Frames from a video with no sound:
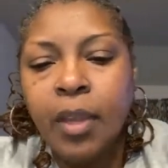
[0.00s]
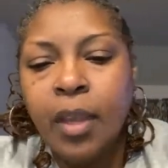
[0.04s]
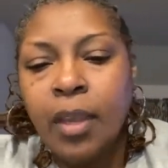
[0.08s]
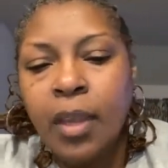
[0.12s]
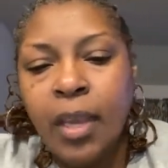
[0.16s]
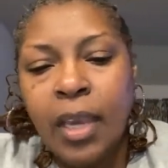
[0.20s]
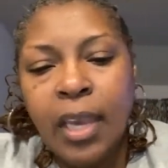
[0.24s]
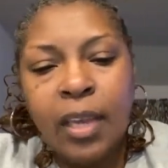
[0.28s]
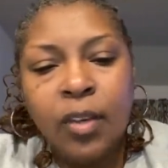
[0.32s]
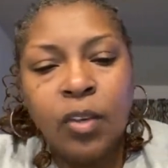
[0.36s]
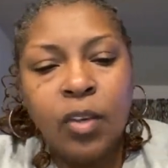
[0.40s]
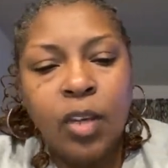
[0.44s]

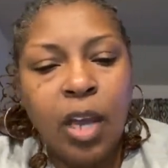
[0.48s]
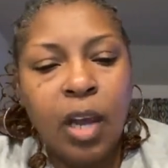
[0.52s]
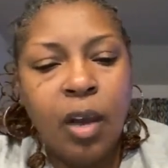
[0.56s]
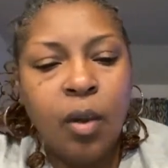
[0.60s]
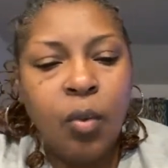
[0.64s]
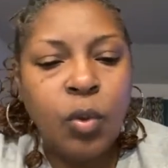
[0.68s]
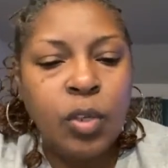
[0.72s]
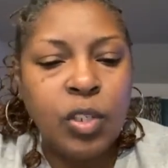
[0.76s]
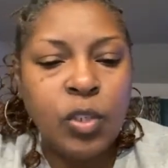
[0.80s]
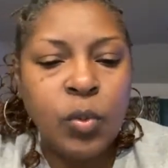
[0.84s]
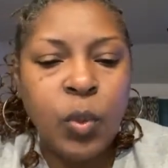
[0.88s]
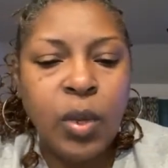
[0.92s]
it
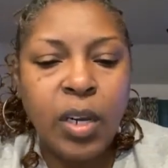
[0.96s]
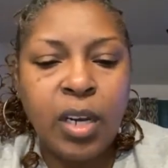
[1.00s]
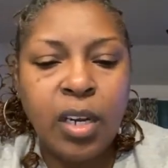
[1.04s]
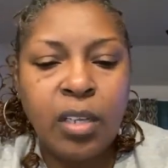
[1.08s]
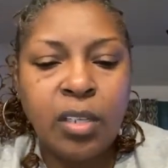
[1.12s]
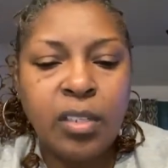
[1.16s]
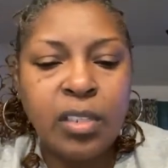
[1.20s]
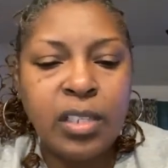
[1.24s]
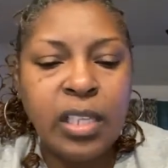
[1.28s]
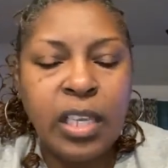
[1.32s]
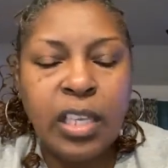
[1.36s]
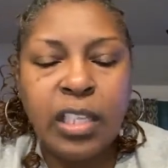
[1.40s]
was one of
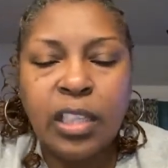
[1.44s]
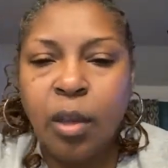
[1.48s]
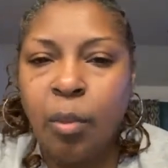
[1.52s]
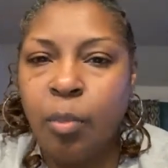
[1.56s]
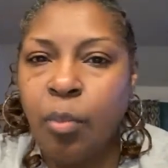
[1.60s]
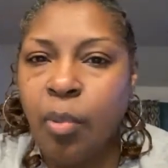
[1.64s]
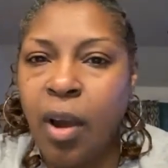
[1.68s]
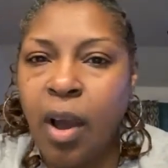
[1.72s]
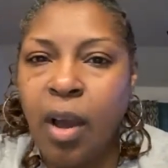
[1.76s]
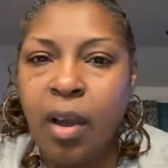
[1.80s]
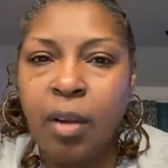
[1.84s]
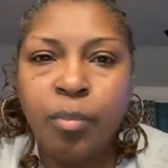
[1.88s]
those things that
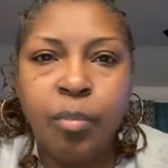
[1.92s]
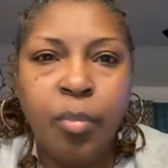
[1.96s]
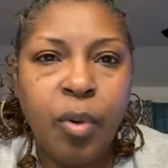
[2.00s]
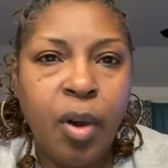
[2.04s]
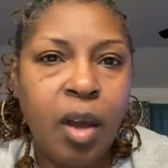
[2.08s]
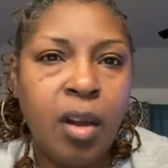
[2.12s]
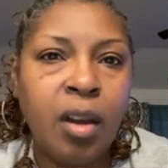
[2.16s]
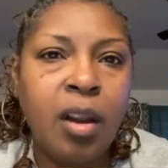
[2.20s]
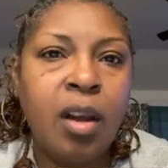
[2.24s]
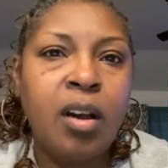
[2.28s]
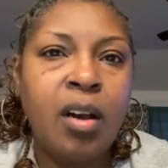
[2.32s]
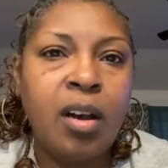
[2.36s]

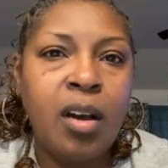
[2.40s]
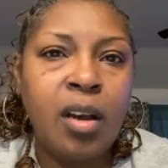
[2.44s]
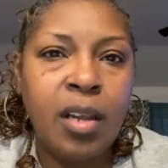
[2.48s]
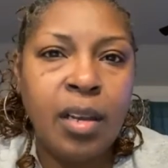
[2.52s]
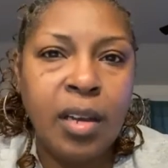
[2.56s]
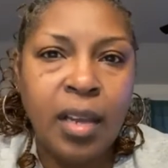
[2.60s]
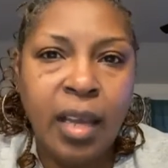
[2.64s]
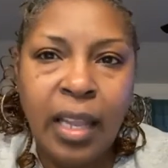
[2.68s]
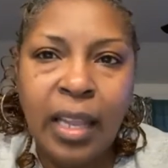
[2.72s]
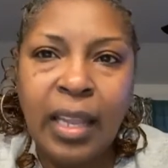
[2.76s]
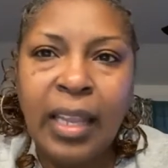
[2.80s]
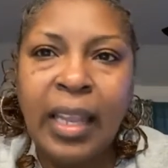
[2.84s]
brought on
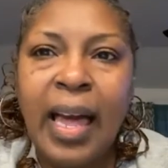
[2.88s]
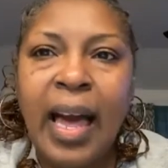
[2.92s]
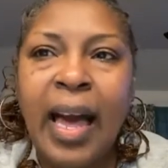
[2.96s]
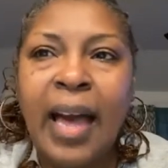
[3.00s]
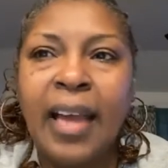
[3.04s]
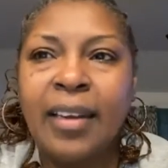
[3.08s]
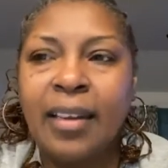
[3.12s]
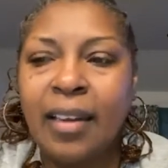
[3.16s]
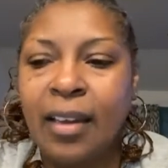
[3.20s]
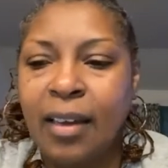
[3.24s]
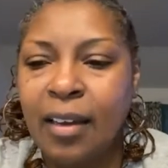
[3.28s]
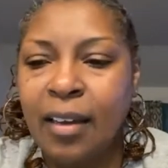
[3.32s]
a
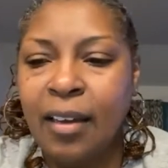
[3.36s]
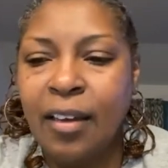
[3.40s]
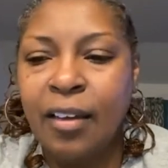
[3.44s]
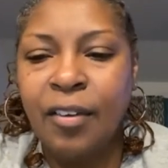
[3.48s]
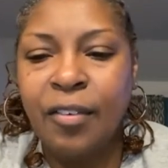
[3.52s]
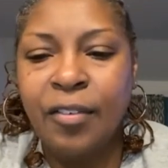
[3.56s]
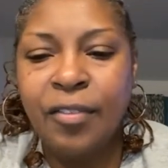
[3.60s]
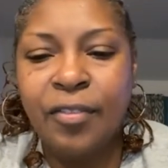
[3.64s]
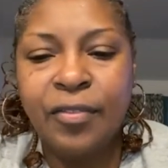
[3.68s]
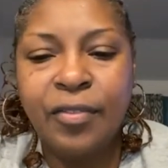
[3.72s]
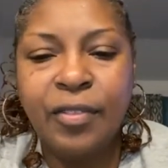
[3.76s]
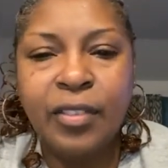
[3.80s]
lot
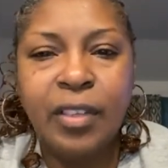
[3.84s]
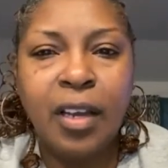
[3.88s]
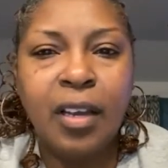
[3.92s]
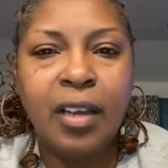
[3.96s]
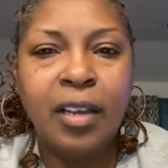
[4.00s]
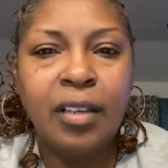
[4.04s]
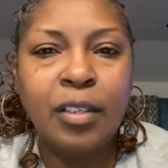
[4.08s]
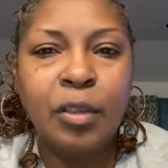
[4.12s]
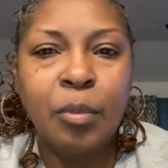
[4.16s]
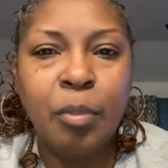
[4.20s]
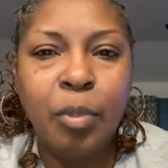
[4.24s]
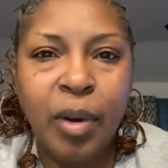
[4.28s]

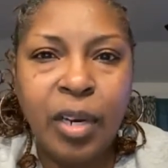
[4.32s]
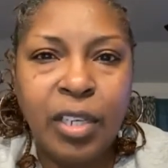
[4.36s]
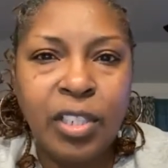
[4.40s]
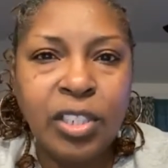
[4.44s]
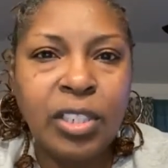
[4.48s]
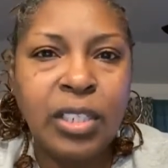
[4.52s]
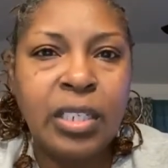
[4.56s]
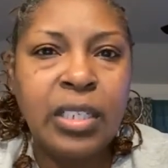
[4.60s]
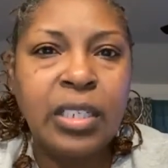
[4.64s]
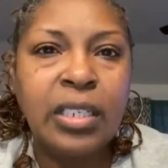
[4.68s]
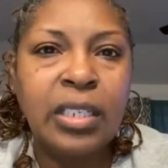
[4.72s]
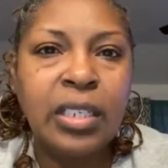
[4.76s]
of
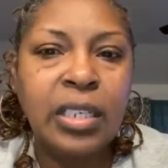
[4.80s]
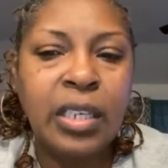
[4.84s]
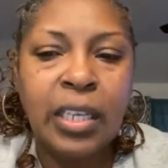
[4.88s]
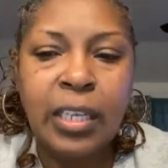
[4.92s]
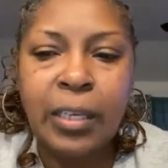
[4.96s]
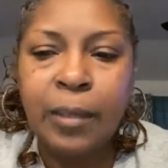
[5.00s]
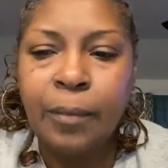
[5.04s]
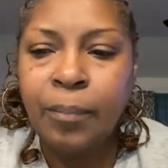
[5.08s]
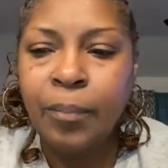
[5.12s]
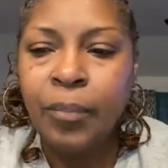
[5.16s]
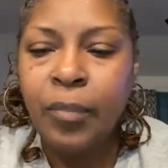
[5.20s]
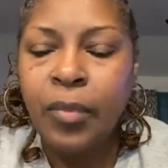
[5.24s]
depression
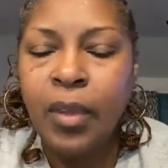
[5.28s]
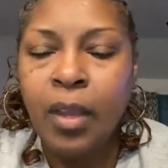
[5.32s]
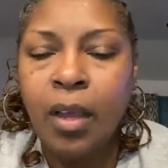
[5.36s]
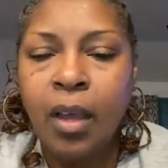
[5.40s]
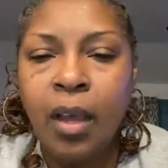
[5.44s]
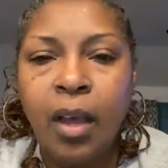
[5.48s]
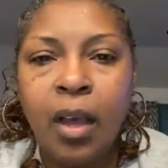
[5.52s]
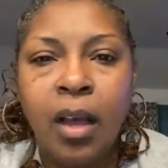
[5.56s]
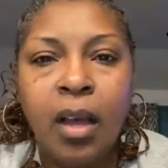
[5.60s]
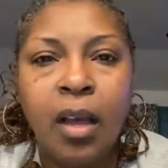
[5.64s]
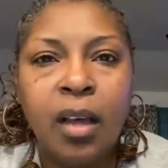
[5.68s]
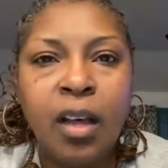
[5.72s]
and
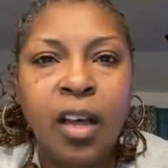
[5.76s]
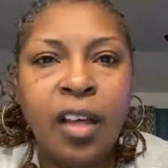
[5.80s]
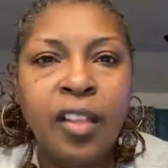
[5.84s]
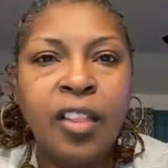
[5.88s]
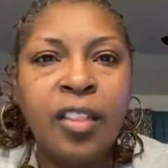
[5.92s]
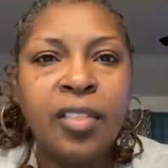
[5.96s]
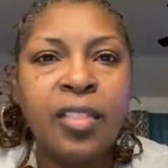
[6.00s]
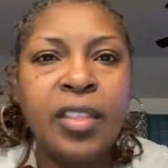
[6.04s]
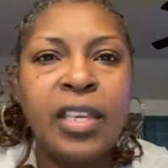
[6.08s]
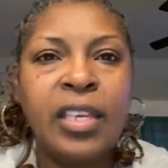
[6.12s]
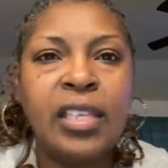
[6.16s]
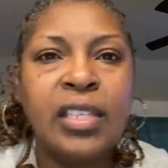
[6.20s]
other
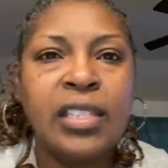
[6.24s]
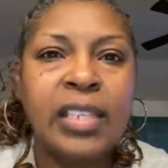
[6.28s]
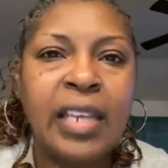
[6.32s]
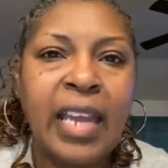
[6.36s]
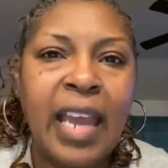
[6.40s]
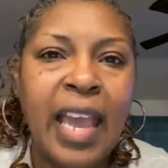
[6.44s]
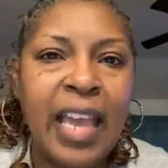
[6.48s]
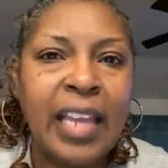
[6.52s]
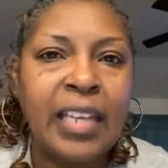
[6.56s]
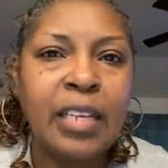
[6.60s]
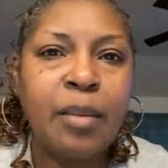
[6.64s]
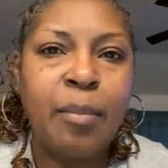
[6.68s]
things that I
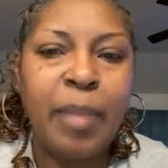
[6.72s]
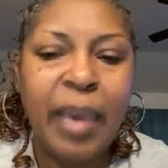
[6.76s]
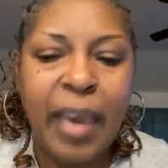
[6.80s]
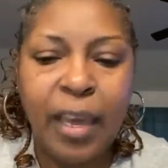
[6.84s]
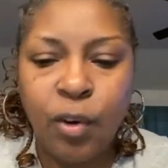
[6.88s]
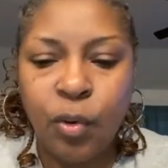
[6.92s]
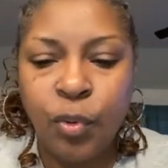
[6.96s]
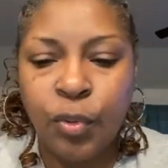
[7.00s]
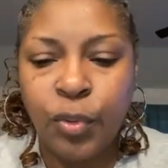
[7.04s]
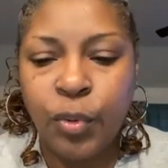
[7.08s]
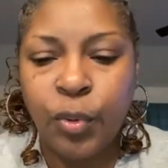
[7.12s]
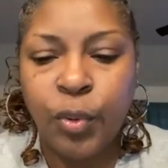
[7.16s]
had to
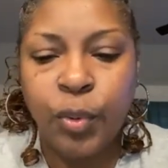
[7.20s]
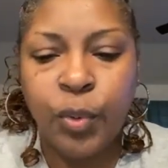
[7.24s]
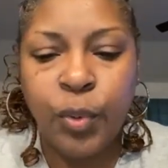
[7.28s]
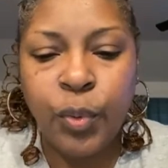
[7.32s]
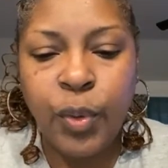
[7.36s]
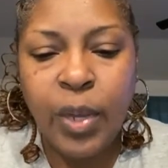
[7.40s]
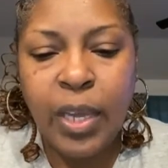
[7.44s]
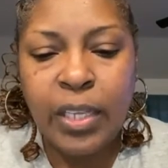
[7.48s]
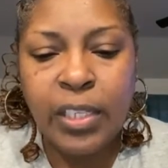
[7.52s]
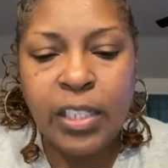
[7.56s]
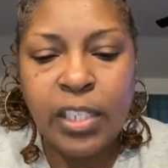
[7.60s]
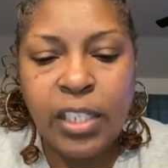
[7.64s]
battle through.
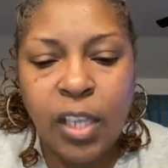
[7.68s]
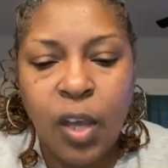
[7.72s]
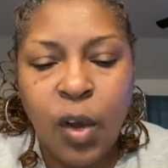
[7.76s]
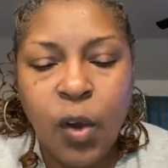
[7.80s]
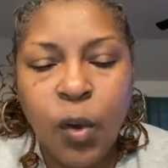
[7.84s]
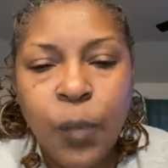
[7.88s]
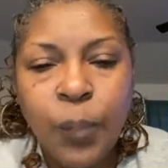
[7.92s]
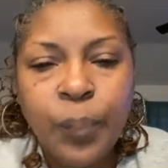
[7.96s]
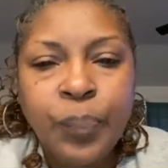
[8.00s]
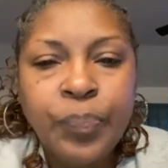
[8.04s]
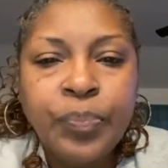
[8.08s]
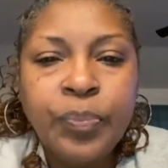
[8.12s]
And
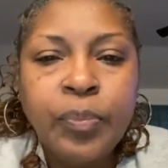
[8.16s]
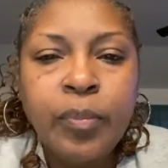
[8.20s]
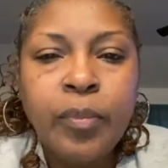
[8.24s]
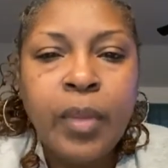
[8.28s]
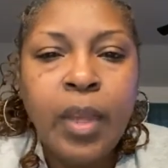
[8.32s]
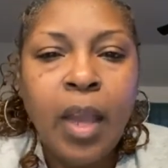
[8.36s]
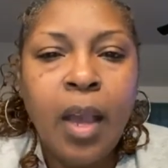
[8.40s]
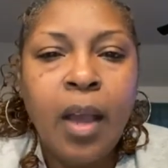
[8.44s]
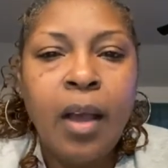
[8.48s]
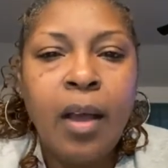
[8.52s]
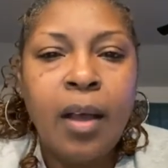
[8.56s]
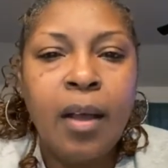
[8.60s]
so
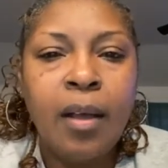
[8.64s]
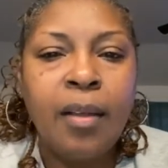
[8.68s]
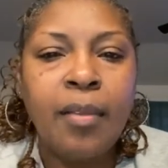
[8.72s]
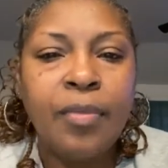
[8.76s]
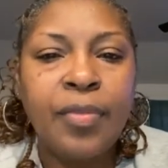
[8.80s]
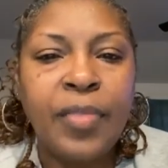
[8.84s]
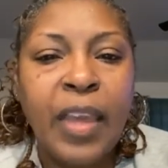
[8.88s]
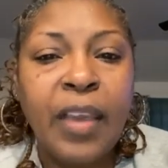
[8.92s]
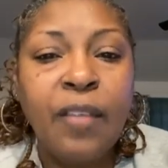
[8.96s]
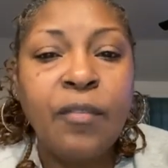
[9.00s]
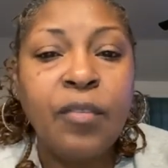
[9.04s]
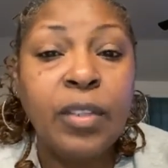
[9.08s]

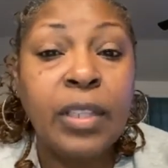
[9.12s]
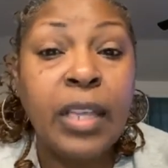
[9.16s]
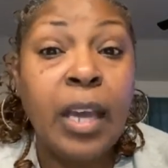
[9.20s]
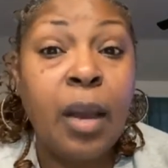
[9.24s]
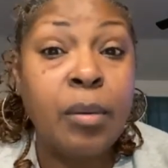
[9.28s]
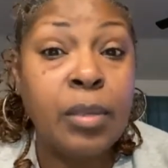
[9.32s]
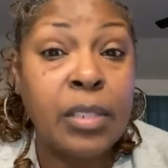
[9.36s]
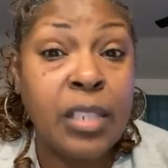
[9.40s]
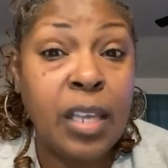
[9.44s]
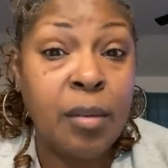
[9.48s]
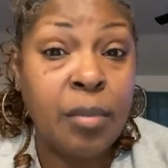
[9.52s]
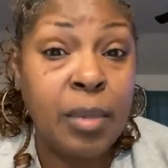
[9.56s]
thankful that I
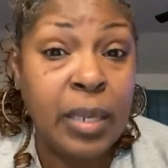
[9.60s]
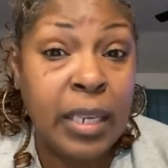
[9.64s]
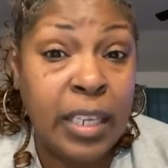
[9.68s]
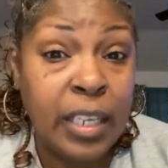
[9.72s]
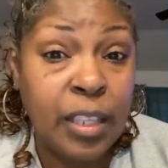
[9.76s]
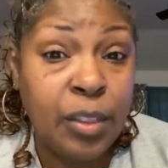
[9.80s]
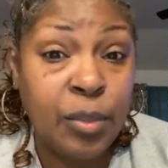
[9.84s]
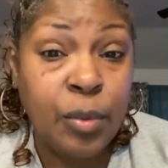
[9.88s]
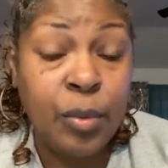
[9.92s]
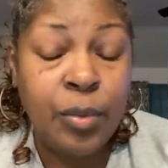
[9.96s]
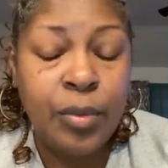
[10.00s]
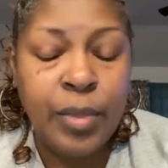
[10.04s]
was able to
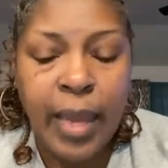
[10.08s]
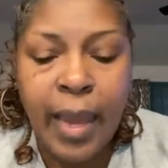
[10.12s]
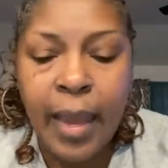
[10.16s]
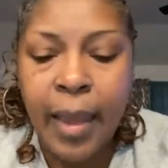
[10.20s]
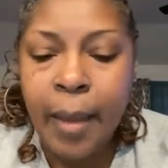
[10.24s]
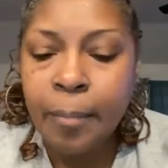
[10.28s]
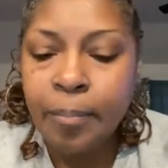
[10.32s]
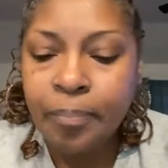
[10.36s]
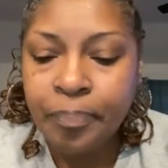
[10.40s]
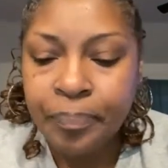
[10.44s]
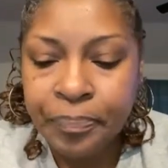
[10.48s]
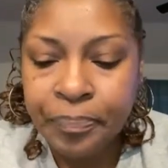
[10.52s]
get through that